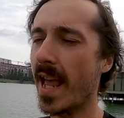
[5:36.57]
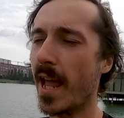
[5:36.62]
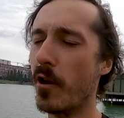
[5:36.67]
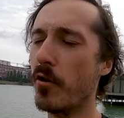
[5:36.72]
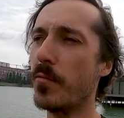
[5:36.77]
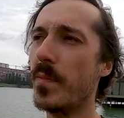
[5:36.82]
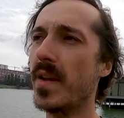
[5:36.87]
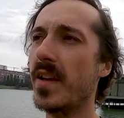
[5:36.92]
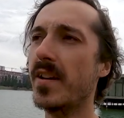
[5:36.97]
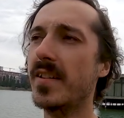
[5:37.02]
It
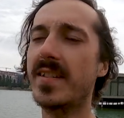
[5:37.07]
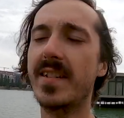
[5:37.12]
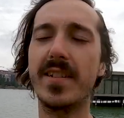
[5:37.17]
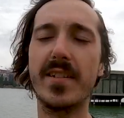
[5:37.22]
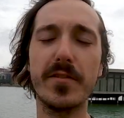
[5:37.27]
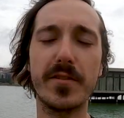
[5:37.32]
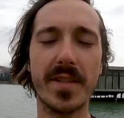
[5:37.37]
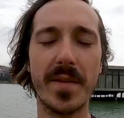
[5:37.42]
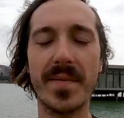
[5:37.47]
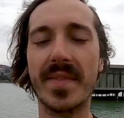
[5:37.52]
would be good to
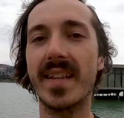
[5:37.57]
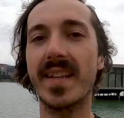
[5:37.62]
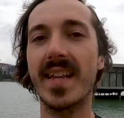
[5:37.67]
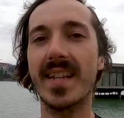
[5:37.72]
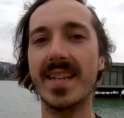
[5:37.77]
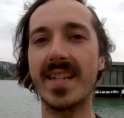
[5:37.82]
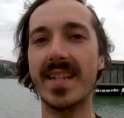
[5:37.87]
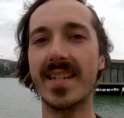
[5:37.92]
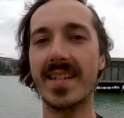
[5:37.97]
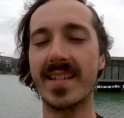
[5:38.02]
do something
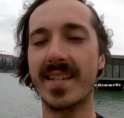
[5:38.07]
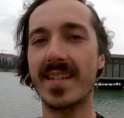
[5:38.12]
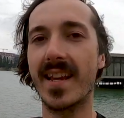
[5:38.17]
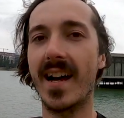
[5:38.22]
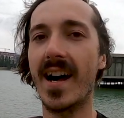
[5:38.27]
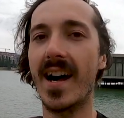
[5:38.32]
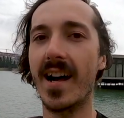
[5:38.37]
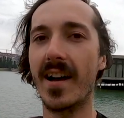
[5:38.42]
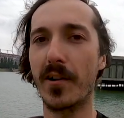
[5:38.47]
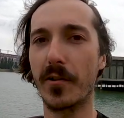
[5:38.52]
like this
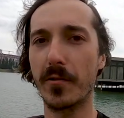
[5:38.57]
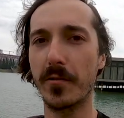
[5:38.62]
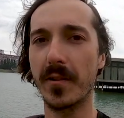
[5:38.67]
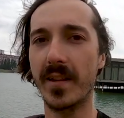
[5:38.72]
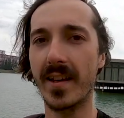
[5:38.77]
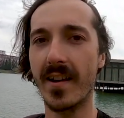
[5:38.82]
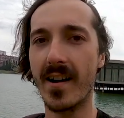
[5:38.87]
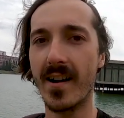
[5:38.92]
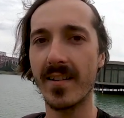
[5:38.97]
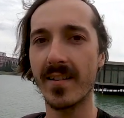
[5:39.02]

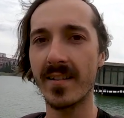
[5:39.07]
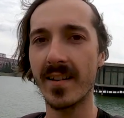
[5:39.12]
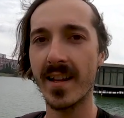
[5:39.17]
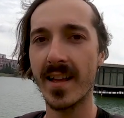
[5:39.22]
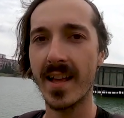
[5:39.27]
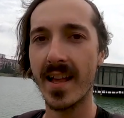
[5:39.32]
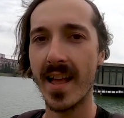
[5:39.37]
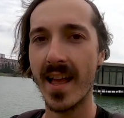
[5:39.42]
early on.